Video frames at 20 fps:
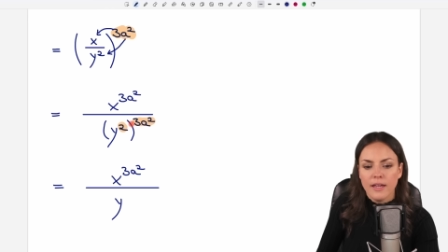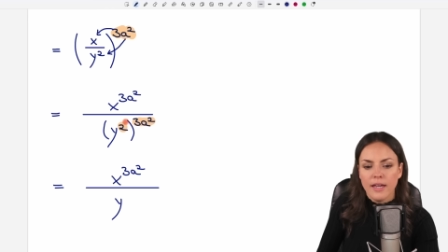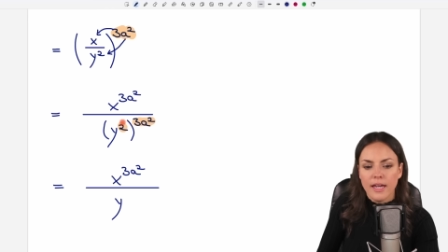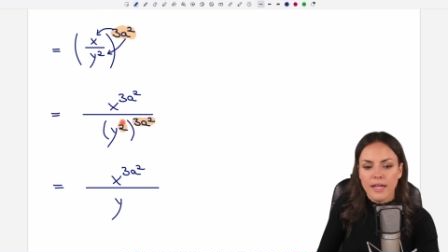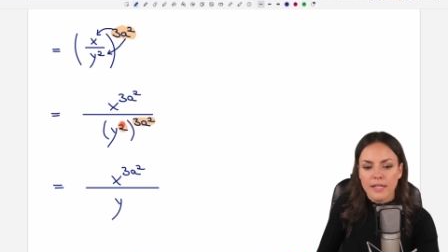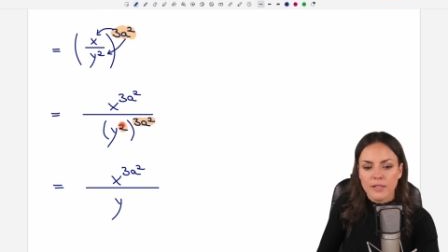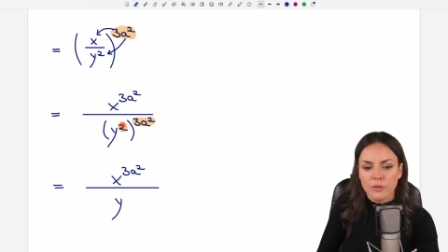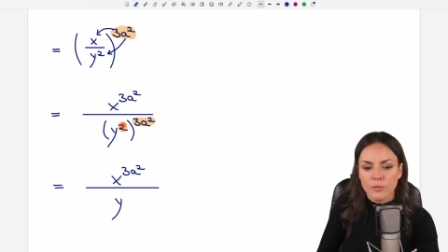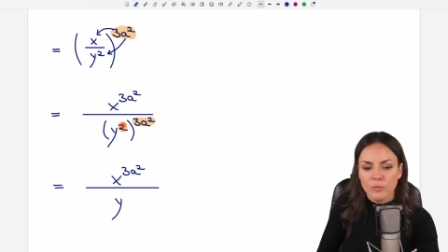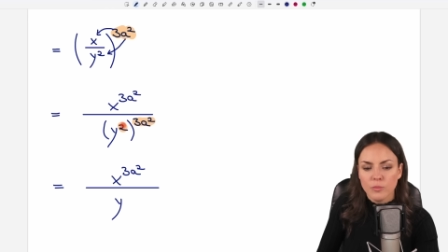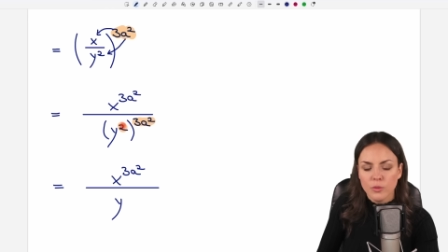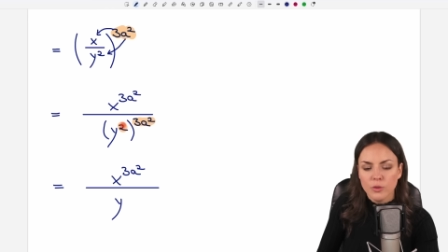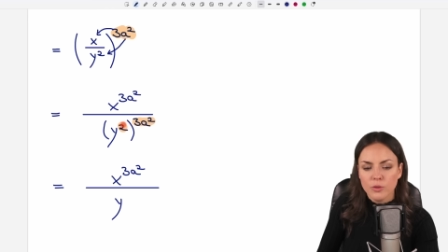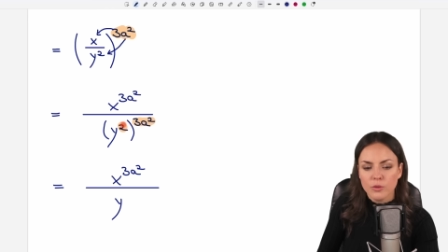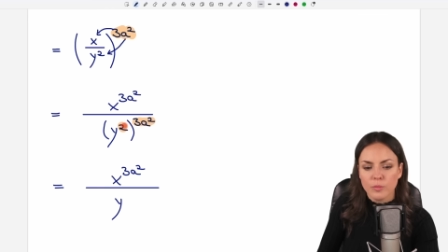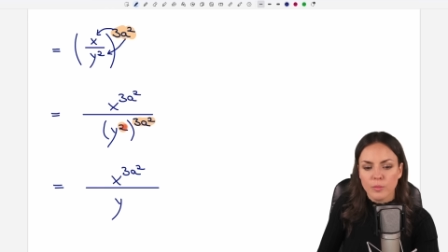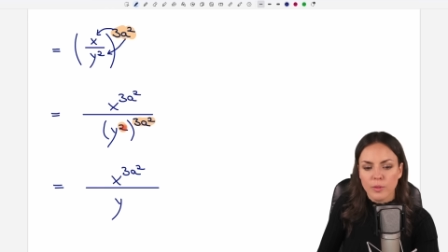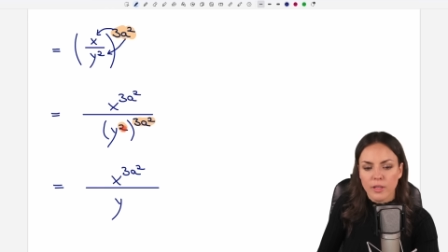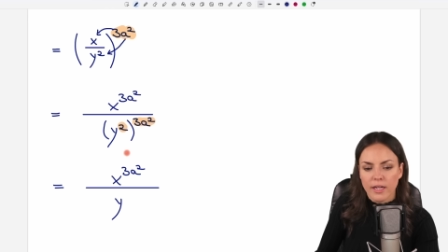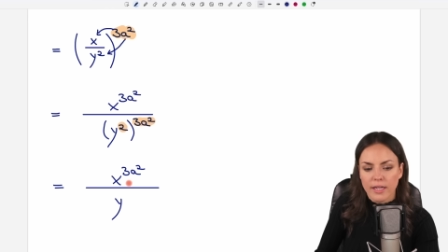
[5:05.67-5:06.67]
and
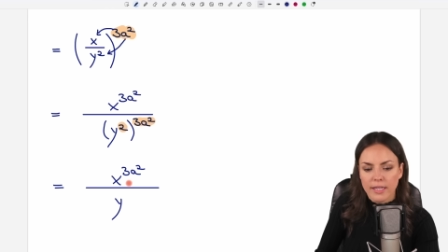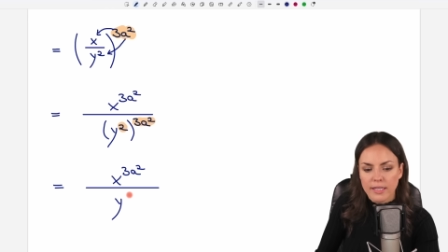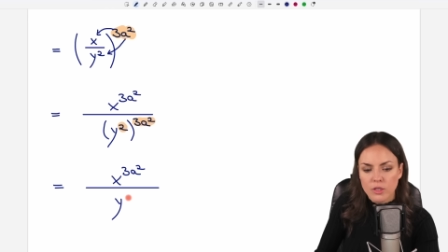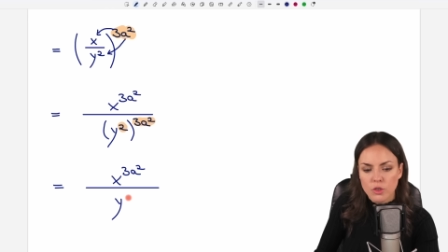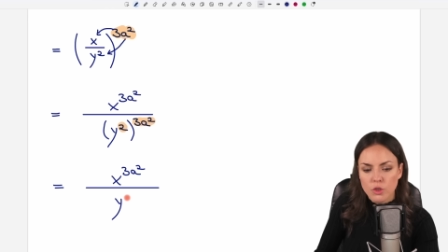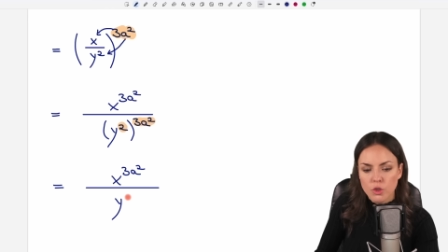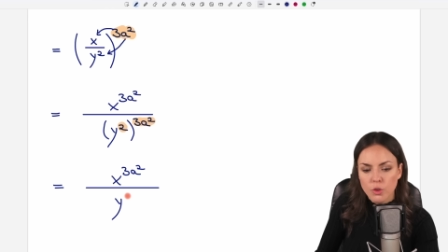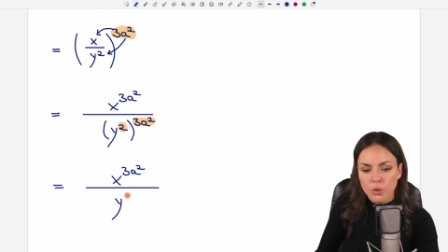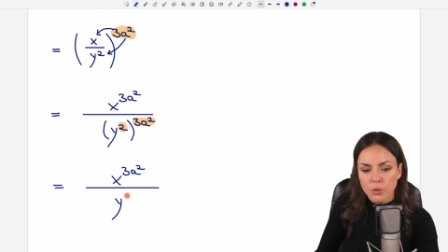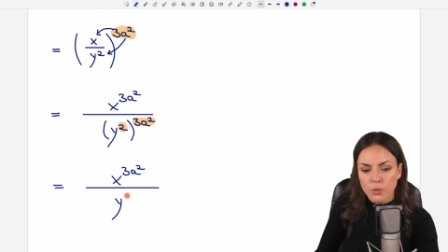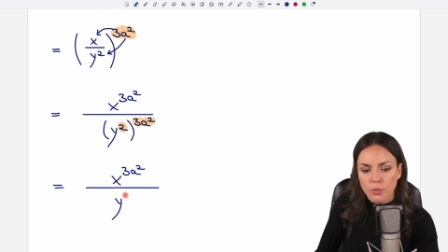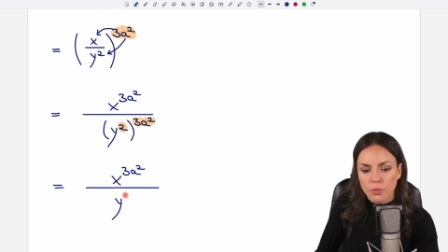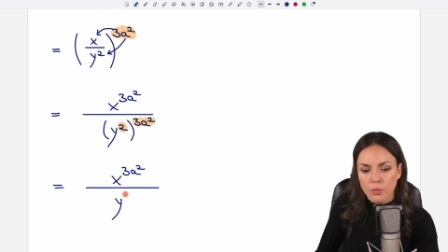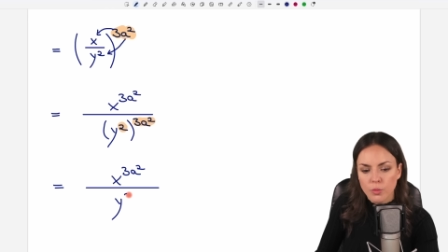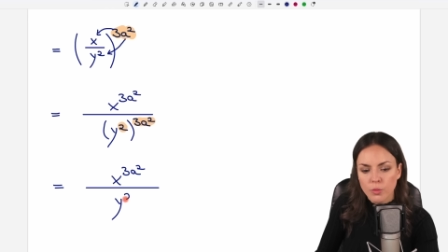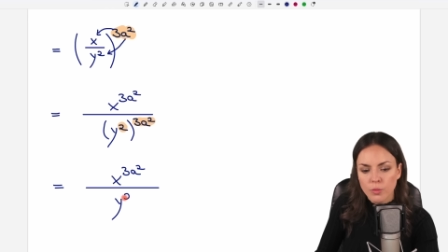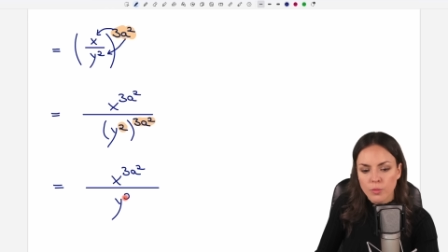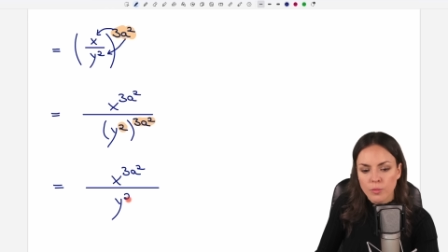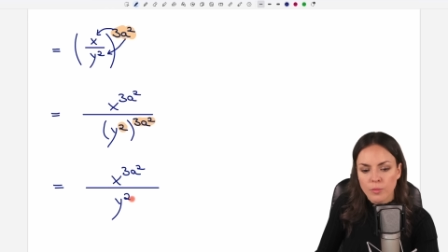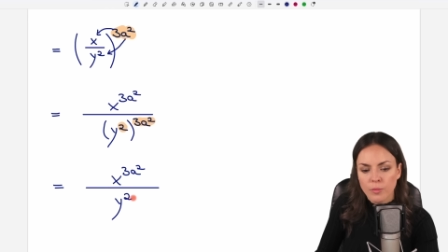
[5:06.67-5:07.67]
multiply
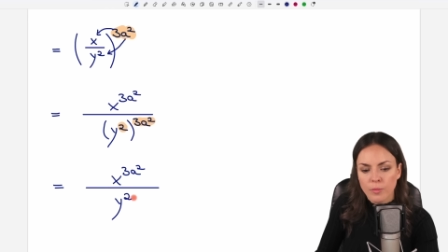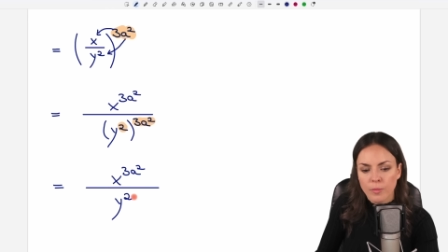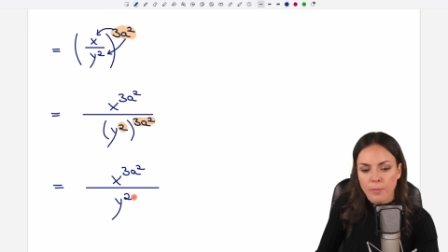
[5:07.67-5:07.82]
two